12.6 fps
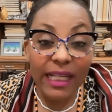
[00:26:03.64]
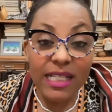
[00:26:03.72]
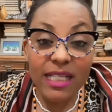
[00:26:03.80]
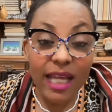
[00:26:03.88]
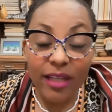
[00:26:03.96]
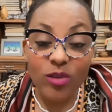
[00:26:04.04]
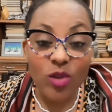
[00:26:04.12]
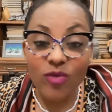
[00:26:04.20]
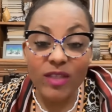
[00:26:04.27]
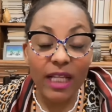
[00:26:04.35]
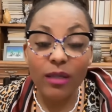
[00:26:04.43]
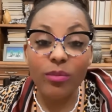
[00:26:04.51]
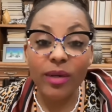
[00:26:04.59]
Valentines you've
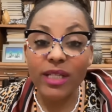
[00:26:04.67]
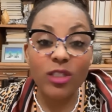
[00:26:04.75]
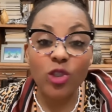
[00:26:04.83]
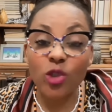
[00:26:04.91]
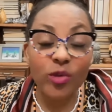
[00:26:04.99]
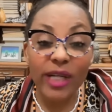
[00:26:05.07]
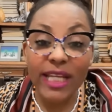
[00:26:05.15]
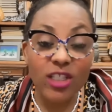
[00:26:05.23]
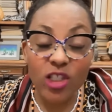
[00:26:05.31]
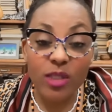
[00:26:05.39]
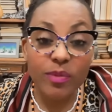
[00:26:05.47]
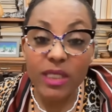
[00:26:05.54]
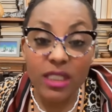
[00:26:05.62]
celebrated, your
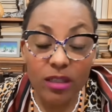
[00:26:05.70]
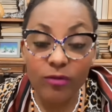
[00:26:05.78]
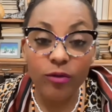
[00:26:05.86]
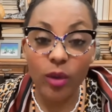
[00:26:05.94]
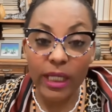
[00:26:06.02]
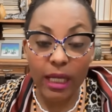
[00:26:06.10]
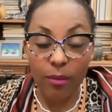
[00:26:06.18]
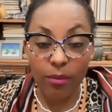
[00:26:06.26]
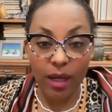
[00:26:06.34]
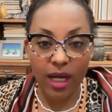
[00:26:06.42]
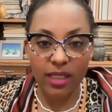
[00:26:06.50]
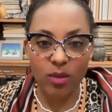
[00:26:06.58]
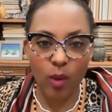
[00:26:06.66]
relationship's still falling
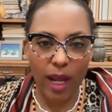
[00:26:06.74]
apart.